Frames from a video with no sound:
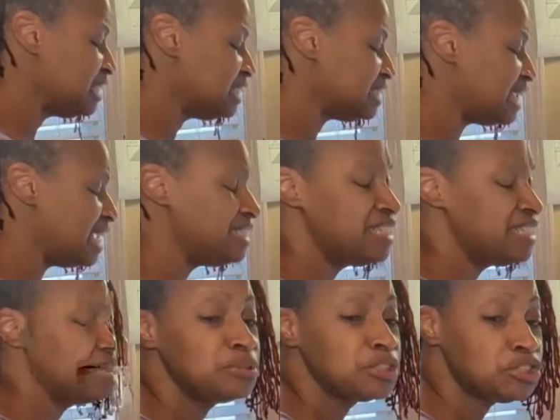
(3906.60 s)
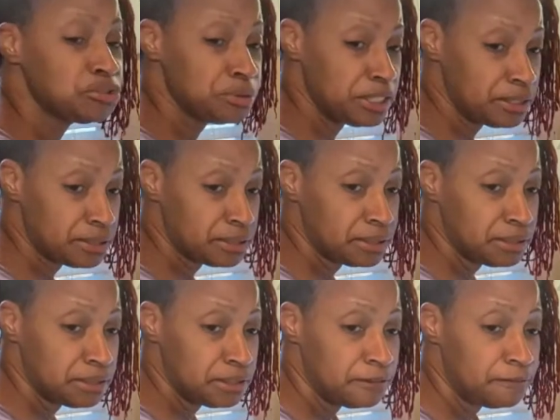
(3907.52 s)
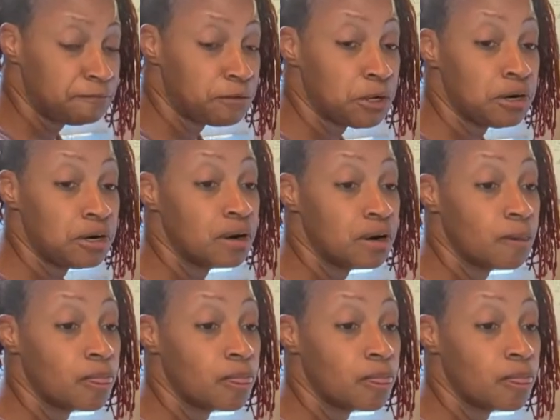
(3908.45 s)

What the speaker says: They did a retreat for,